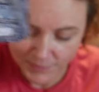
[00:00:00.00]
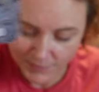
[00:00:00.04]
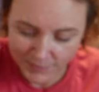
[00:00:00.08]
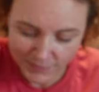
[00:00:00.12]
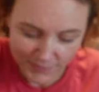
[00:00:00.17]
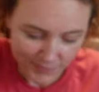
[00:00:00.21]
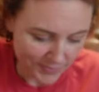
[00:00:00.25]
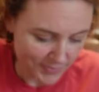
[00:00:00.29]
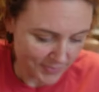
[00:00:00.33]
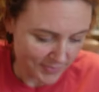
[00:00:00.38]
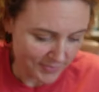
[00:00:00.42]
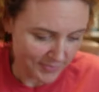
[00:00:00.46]

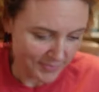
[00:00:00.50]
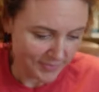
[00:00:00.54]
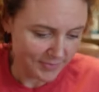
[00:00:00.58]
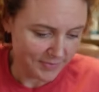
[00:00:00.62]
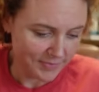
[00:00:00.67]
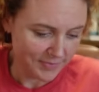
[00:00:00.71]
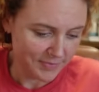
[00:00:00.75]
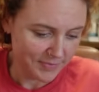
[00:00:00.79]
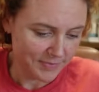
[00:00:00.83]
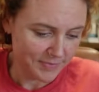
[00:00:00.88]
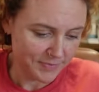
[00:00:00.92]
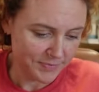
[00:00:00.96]

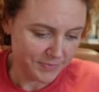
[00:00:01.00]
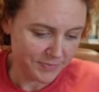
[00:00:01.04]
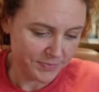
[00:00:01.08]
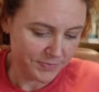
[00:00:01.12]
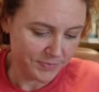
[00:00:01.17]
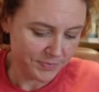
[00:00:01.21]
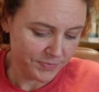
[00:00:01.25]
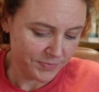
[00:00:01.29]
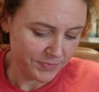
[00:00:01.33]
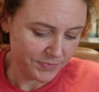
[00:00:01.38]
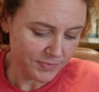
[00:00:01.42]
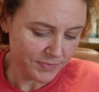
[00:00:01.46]

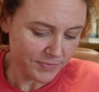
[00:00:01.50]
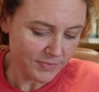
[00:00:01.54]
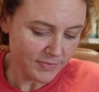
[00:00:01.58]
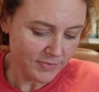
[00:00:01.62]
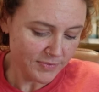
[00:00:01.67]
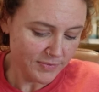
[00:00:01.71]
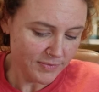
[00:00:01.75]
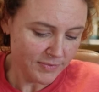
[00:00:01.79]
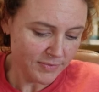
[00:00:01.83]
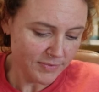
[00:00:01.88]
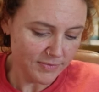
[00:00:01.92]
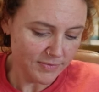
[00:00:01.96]

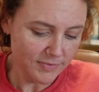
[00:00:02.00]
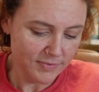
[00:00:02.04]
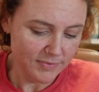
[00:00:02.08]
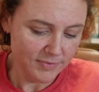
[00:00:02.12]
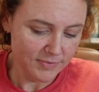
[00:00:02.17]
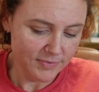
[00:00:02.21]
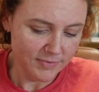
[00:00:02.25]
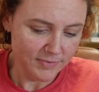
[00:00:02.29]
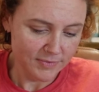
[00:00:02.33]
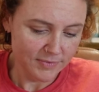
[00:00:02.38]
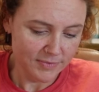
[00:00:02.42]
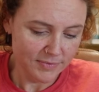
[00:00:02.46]

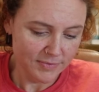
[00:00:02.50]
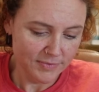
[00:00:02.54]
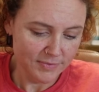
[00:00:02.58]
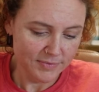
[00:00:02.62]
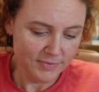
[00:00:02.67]
Nothing is said.